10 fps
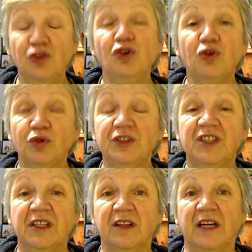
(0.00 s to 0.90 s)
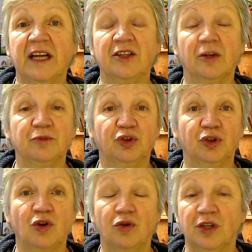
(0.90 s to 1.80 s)
you're going to either end up
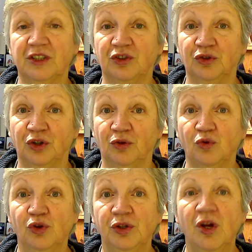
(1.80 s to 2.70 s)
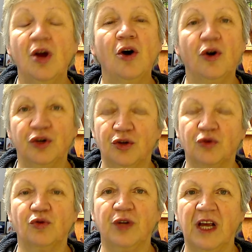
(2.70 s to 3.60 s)
doing all this on your own, or
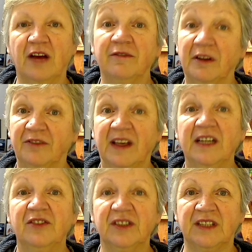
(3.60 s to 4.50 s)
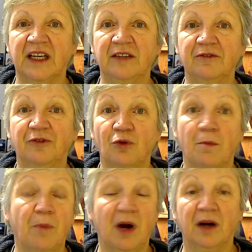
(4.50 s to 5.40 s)
you're going to have a very
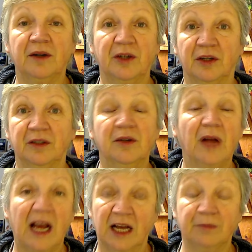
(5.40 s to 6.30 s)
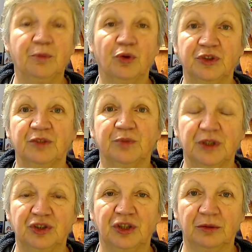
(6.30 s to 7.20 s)
resentful partner and
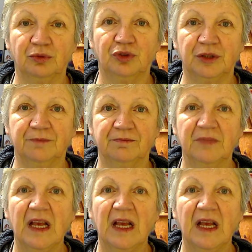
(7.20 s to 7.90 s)
possibly children.